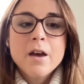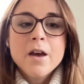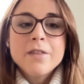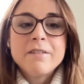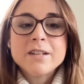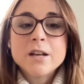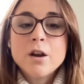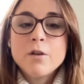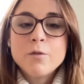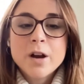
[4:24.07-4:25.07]
There is a lot
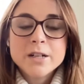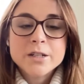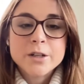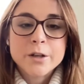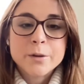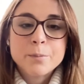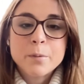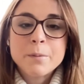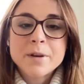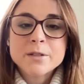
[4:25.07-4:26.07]
of work to do, but we
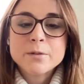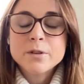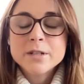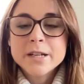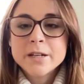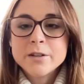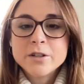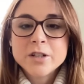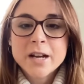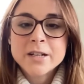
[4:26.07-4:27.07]
must all continue to
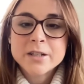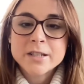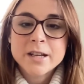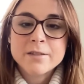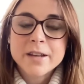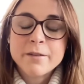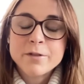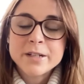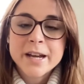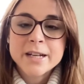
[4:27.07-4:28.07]
challenge ourselves every
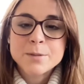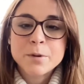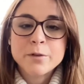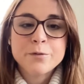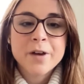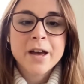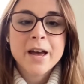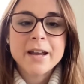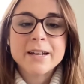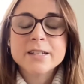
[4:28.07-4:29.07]
day to build a fair
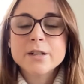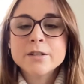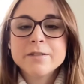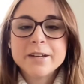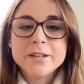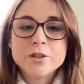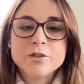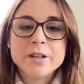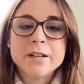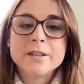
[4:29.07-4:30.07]
and exclusive
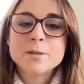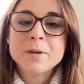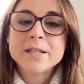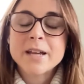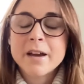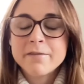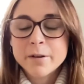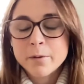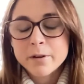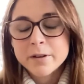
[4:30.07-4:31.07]
industry that speaks to
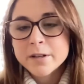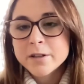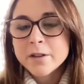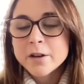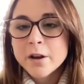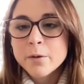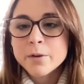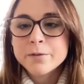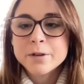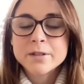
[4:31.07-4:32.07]
everyone so that no one
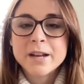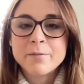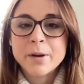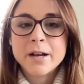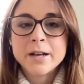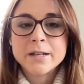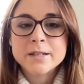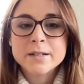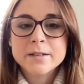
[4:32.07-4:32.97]
feels left behind.